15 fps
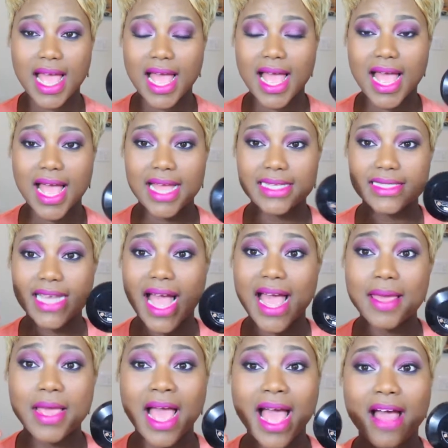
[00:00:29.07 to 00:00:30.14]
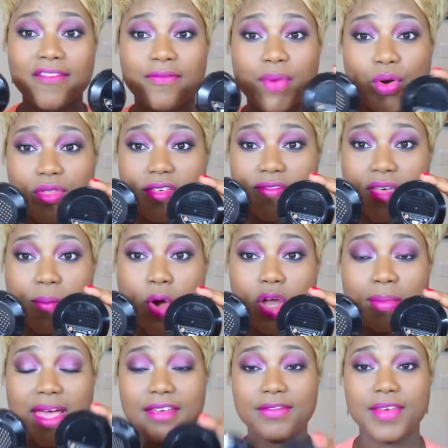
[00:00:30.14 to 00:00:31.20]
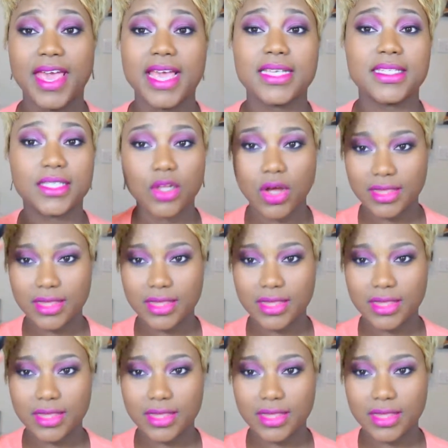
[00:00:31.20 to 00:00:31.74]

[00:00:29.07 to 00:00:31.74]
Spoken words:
And I have both of them on my face.